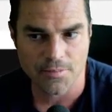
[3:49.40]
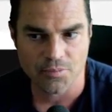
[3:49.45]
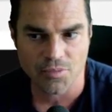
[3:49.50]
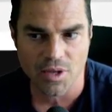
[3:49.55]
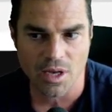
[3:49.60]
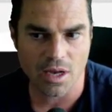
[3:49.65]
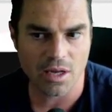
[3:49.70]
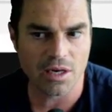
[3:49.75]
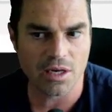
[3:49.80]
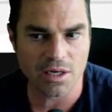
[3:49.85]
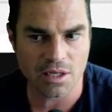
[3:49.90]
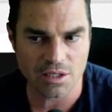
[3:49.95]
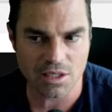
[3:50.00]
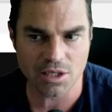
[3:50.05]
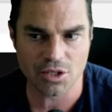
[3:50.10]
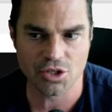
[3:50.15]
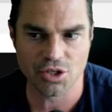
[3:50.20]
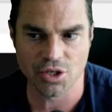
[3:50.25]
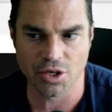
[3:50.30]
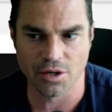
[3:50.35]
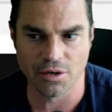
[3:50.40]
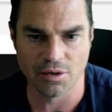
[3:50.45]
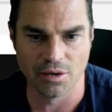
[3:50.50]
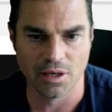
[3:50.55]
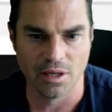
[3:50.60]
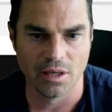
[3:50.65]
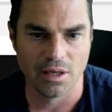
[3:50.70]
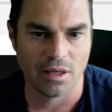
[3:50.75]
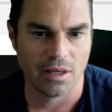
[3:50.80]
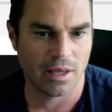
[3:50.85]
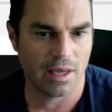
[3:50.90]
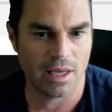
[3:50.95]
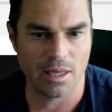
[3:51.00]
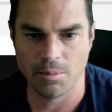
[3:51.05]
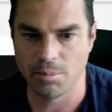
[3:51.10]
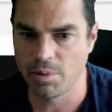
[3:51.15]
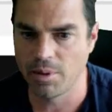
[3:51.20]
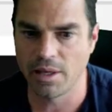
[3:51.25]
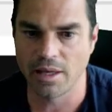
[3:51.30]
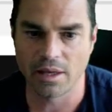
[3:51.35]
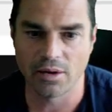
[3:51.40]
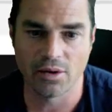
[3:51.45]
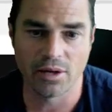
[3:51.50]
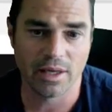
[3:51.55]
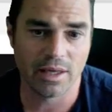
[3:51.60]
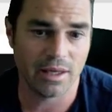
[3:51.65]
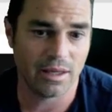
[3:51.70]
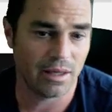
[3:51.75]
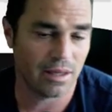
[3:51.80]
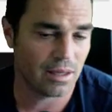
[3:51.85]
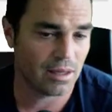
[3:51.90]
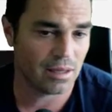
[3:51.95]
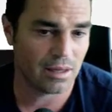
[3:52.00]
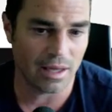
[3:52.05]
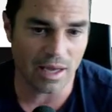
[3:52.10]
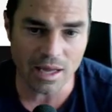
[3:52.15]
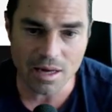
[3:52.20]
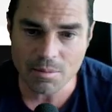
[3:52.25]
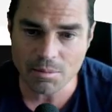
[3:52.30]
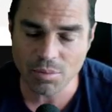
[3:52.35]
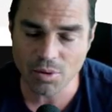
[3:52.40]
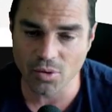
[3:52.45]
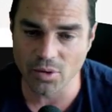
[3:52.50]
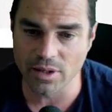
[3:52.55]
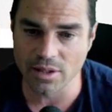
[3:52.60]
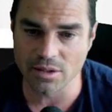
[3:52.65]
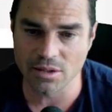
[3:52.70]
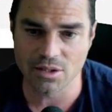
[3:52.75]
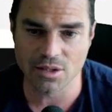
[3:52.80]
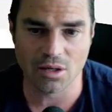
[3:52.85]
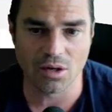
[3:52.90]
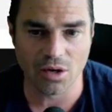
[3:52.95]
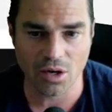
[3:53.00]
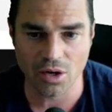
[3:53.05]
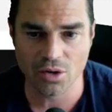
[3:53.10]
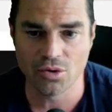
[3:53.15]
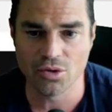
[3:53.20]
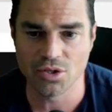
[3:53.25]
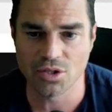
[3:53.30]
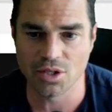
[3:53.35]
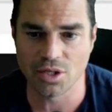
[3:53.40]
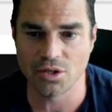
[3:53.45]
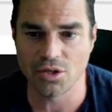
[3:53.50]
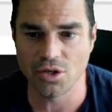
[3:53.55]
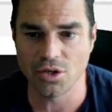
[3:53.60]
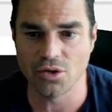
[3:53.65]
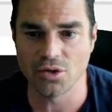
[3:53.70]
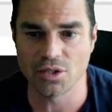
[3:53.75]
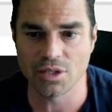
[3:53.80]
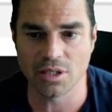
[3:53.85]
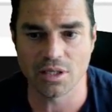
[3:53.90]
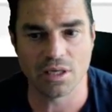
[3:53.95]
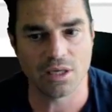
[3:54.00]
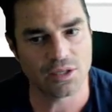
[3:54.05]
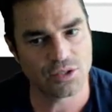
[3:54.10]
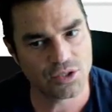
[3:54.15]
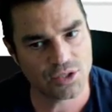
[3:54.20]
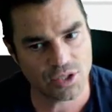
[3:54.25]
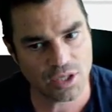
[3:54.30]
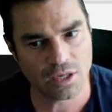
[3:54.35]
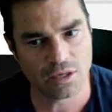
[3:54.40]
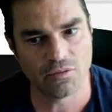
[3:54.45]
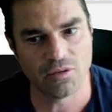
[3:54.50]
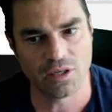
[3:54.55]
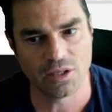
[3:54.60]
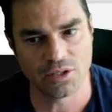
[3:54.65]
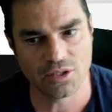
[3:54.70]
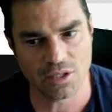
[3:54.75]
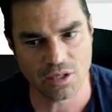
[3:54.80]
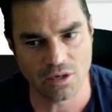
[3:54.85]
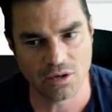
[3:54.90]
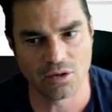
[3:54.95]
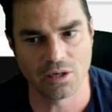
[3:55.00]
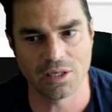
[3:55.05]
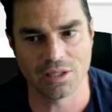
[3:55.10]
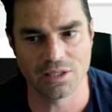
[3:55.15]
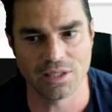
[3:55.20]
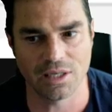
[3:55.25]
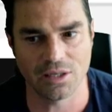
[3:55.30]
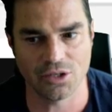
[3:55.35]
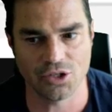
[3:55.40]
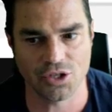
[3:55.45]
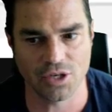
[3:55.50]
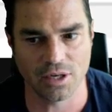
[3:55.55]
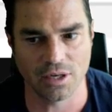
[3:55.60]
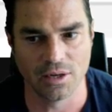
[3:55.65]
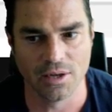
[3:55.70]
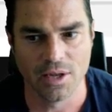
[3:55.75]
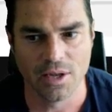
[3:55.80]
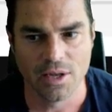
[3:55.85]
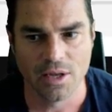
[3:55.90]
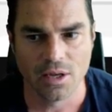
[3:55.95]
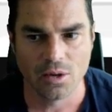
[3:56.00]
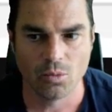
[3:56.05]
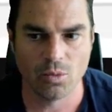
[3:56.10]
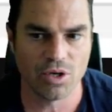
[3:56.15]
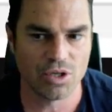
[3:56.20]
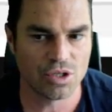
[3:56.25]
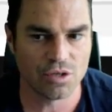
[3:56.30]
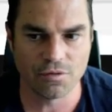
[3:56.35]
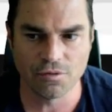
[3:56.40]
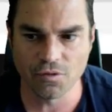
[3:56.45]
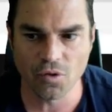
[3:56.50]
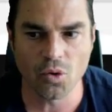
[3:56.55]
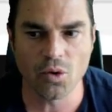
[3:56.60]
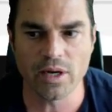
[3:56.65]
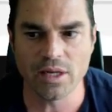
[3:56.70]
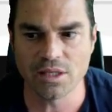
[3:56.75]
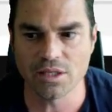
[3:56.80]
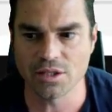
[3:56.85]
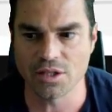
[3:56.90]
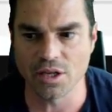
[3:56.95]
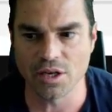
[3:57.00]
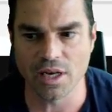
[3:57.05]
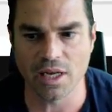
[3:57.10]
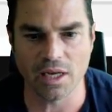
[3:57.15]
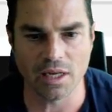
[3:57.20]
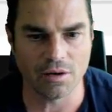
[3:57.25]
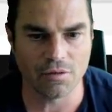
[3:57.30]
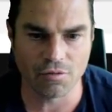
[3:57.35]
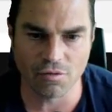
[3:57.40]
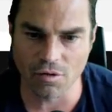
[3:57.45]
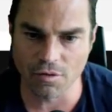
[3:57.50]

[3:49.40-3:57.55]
And in addition, API endpoints are hosted using a serverless architecture, which avoids the need for a